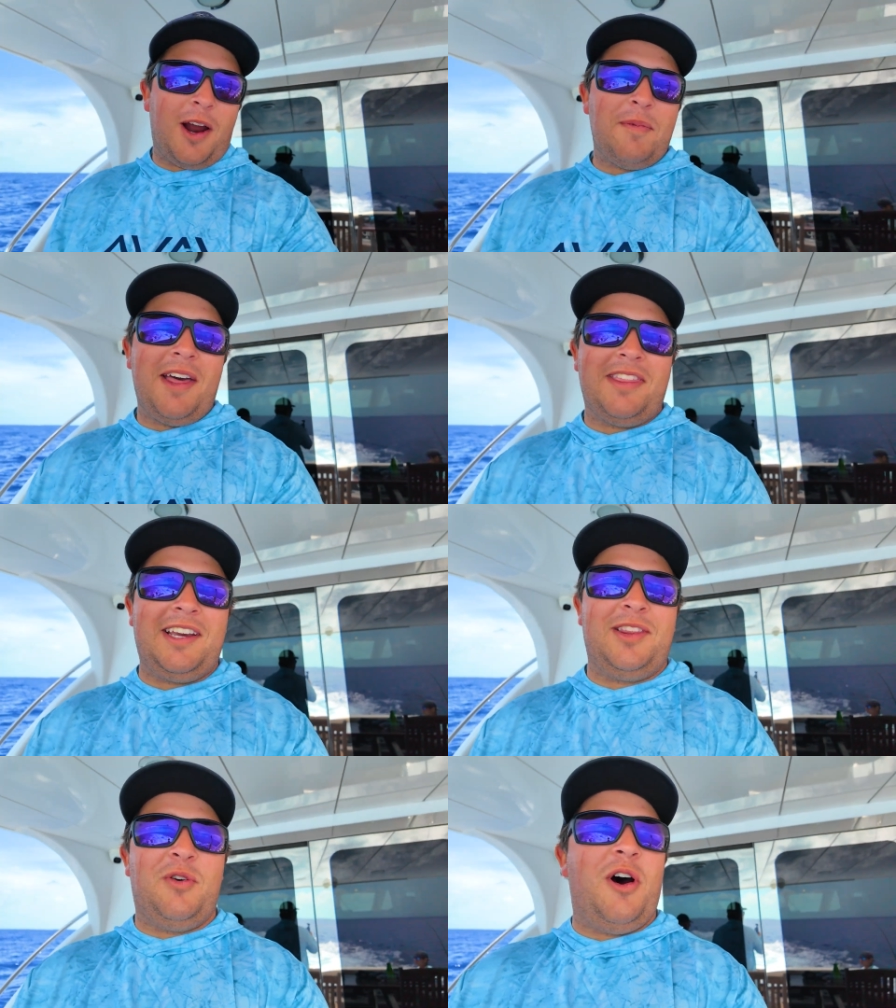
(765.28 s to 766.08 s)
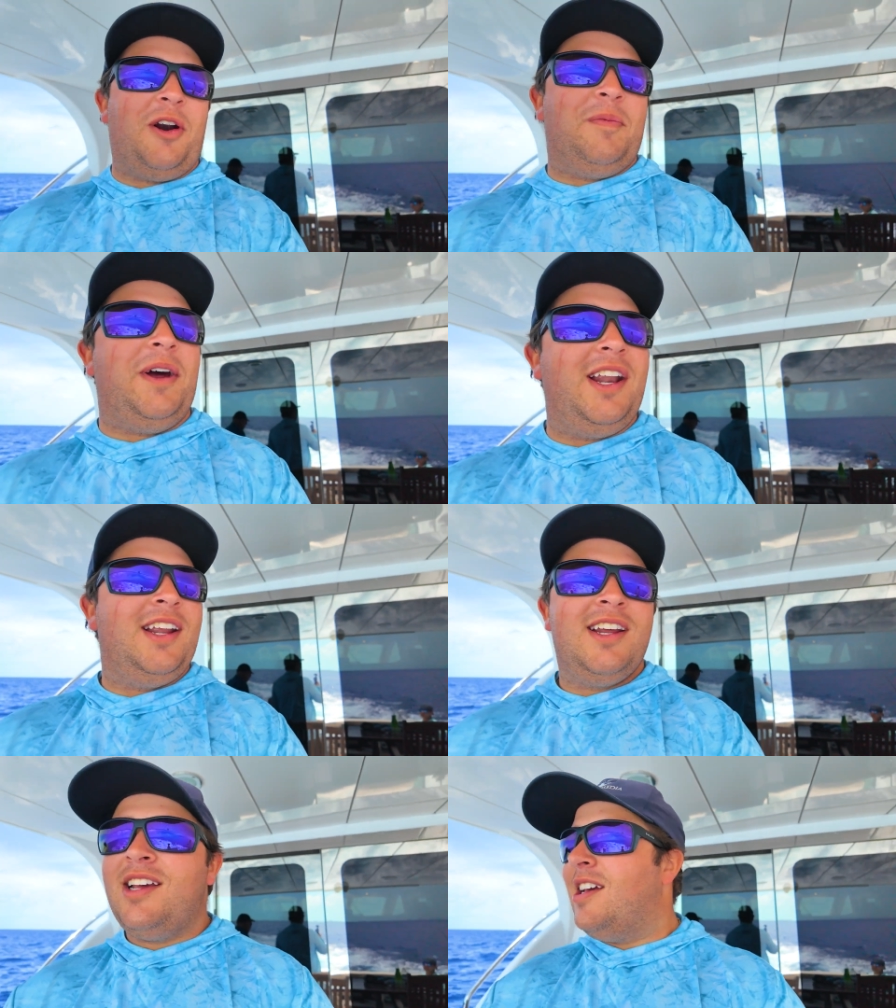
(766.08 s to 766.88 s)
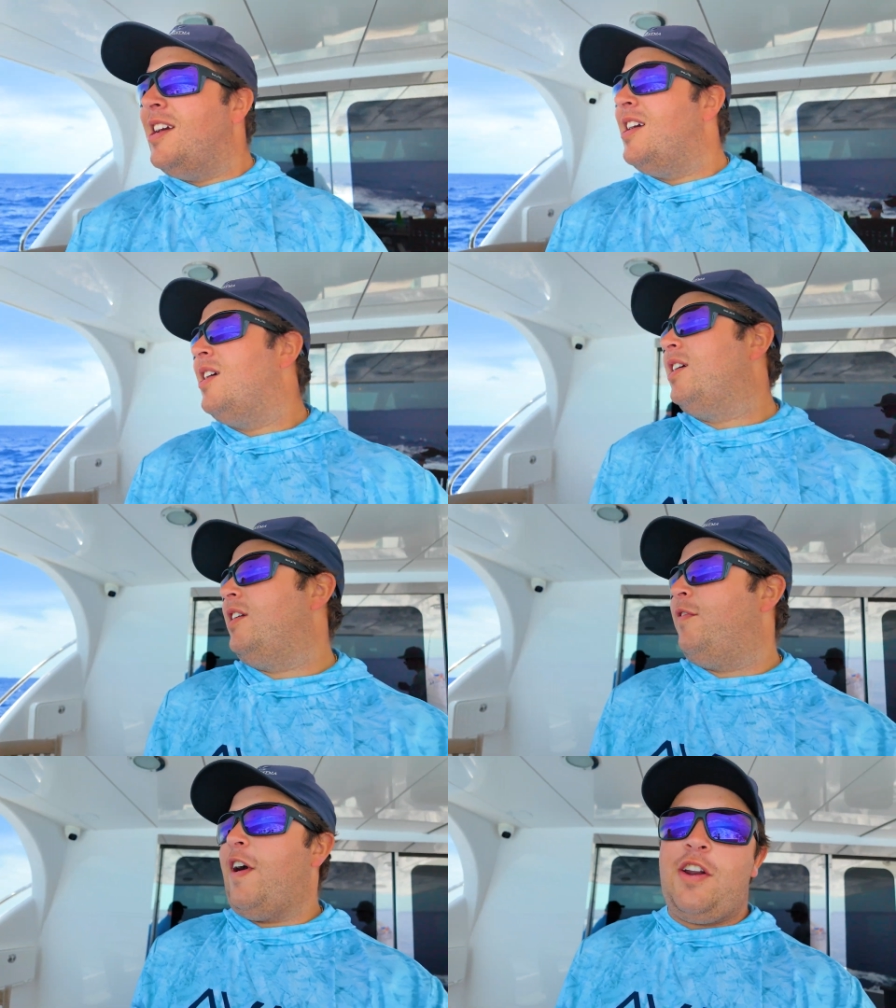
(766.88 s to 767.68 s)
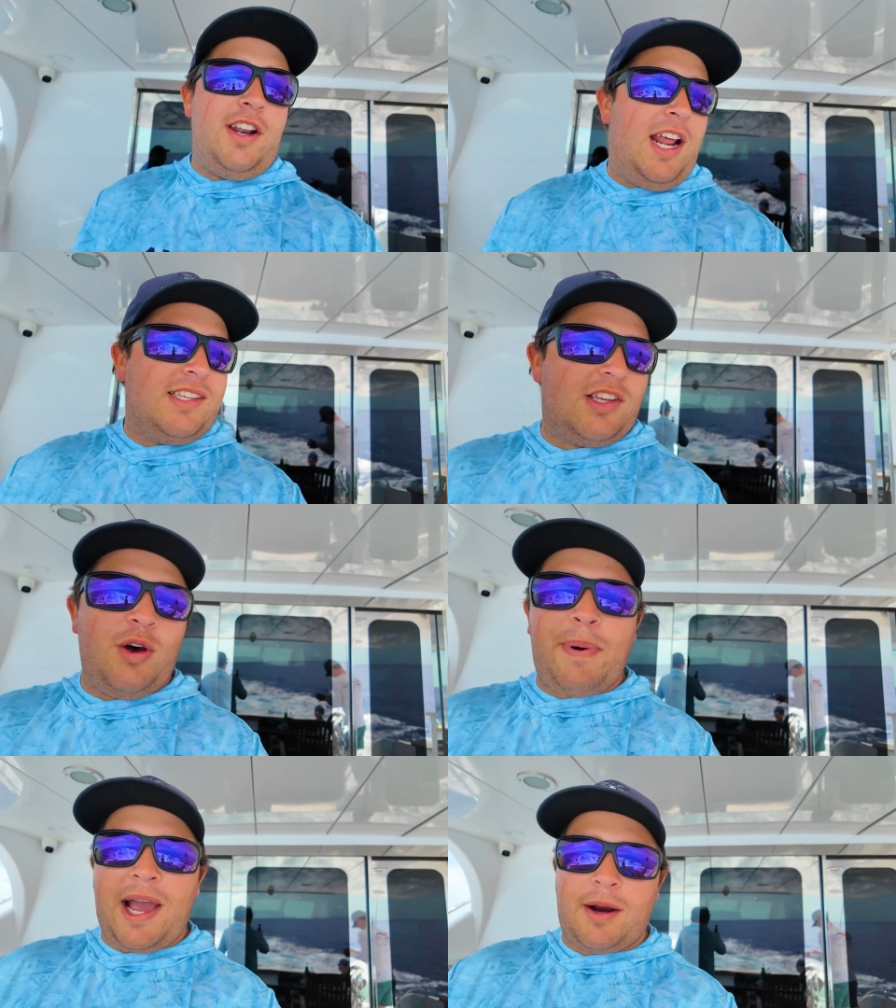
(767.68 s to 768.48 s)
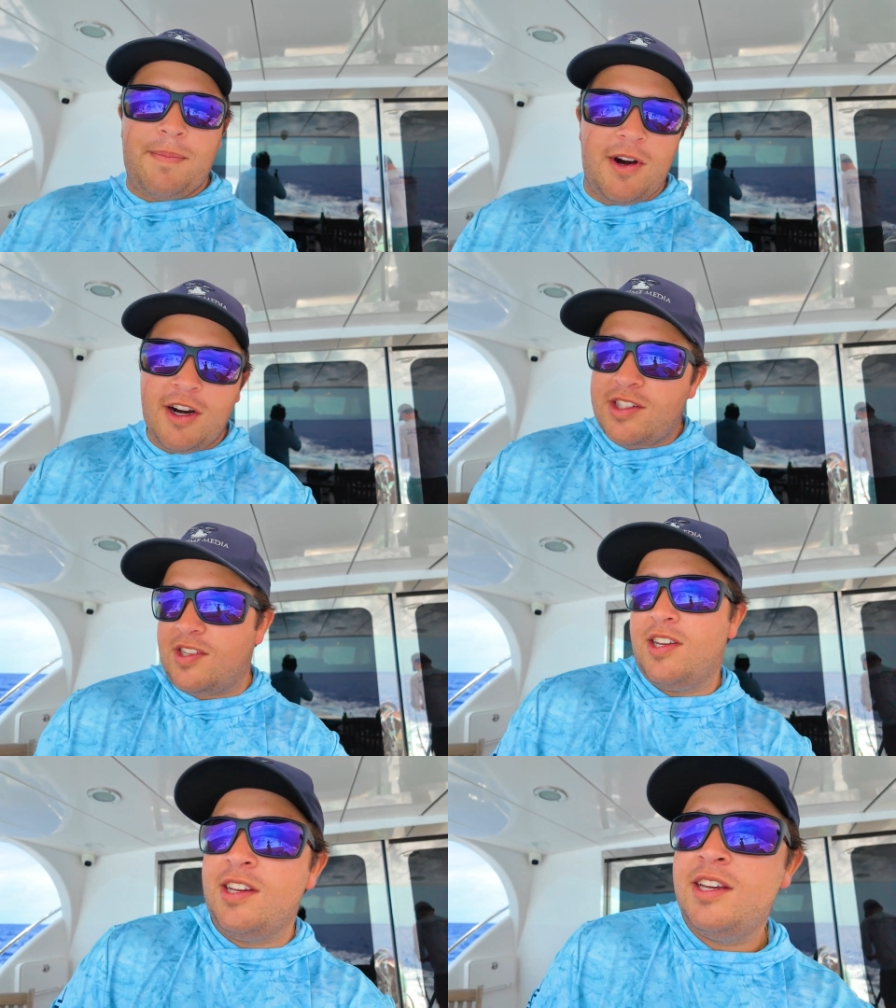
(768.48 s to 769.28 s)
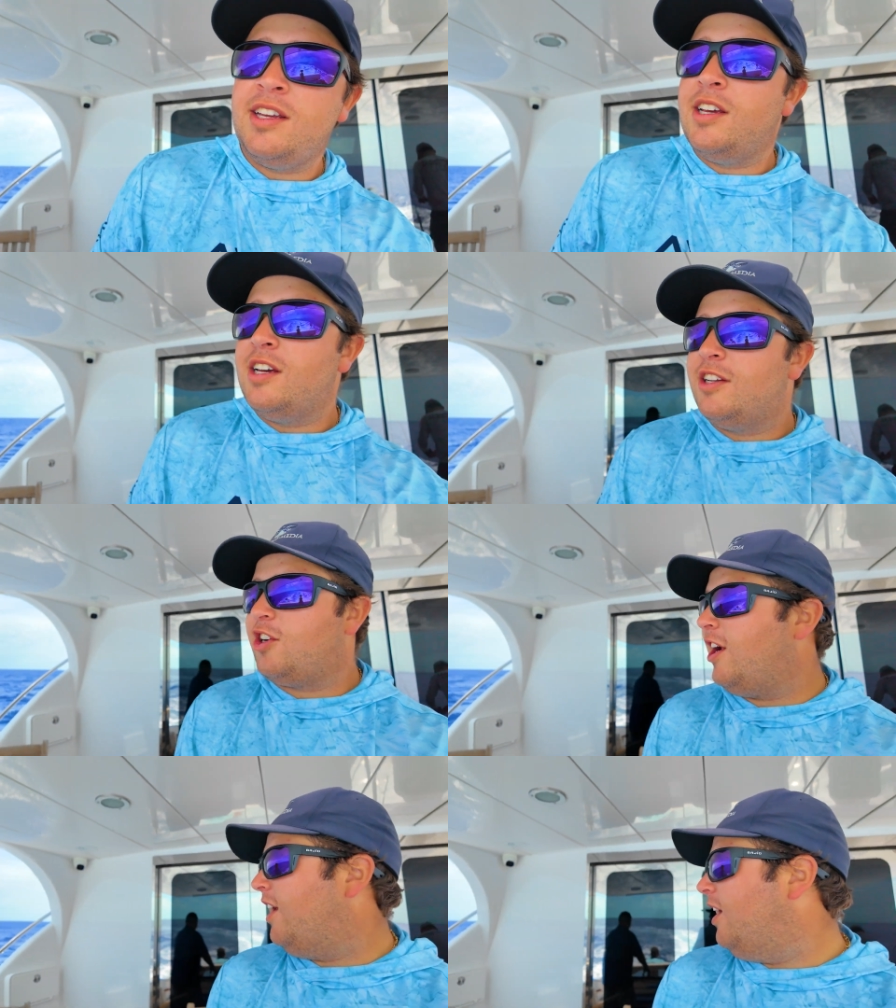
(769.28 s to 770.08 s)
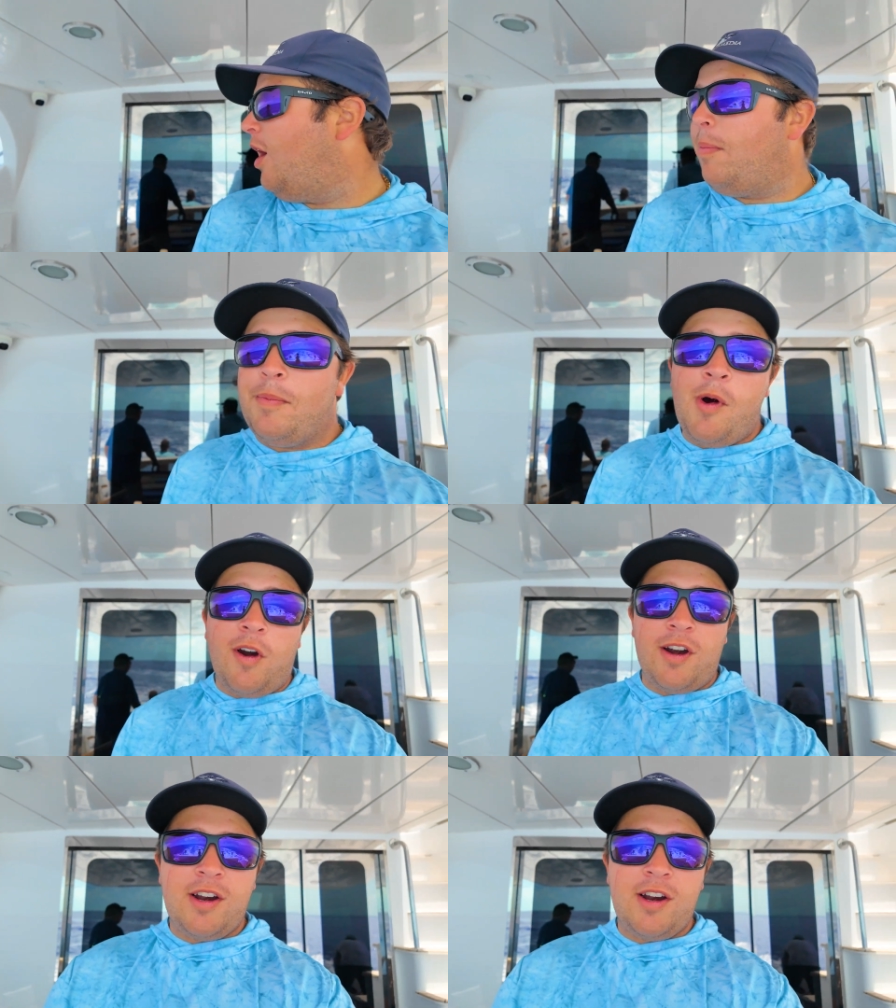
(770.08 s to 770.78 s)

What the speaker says: dropped that thing in the water, but found a nice little pack of birds. Try and get a couple more.